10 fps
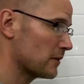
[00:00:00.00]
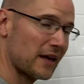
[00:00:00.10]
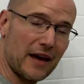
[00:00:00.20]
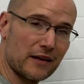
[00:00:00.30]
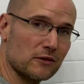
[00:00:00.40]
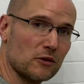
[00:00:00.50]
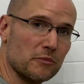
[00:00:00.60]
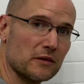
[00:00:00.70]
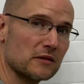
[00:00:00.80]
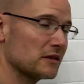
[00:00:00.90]
mechanical
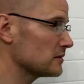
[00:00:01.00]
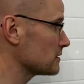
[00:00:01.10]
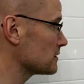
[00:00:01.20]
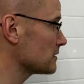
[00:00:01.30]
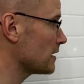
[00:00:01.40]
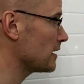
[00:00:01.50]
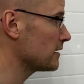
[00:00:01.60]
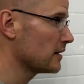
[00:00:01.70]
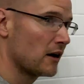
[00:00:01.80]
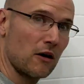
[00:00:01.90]
abilities, and
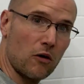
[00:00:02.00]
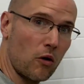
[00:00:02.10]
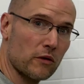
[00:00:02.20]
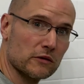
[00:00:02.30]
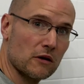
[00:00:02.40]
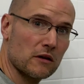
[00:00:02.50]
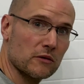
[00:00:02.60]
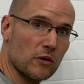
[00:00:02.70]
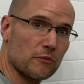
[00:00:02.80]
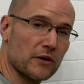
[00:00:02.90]
all in all,
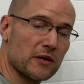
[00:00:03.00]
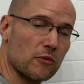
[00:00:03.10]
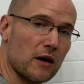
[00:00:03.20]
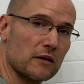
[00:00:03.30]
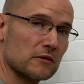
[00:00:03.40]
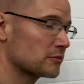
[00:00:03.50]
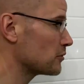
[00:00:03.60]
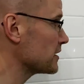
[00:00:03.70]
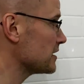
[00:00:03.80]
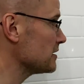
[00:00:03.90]
it went pretty well. It was
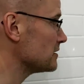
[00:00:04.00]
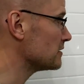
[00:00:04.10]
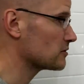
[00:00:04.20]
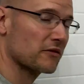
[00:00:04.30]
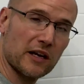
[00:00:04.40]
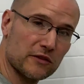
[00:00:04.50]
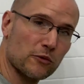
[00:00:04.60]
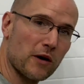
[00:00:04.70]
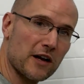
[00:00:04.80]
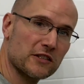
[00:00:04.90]
pretty easy. So thanks for
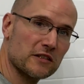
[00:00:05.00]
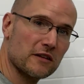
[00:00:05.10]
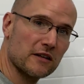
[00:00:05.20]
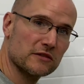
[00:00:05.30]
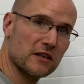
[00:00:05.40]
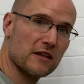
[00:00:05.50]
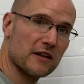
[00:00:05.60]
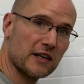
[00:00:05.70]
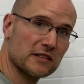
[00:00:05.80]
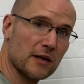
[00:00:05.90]
watching. I'll see you the
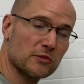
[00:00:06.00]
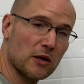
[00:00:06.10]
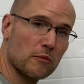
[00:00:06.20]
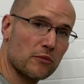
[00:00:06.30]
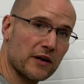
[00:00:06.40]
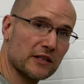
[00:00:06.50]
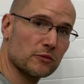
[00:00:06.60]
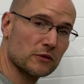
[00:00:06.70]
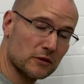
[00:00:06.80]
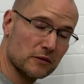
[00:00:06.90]
next time something breaks,
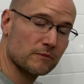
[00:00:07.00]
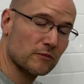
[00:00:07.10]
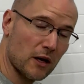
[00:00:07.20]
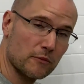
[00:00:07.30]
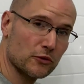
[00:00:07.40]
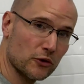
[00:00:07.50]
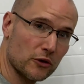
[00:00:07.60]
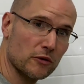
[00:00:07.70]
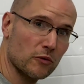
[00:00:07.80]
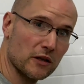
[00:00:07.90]
which I'm
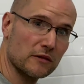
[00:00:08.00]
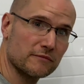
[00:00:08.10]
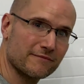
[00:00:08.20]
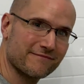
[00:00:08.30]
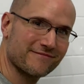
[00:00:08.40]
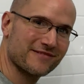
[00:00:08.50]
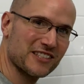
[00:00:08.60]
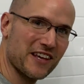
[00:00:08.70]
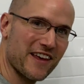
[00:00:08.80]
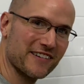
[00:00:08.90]
sure it will.
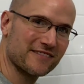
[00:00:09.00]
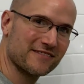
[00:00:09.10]
See you then.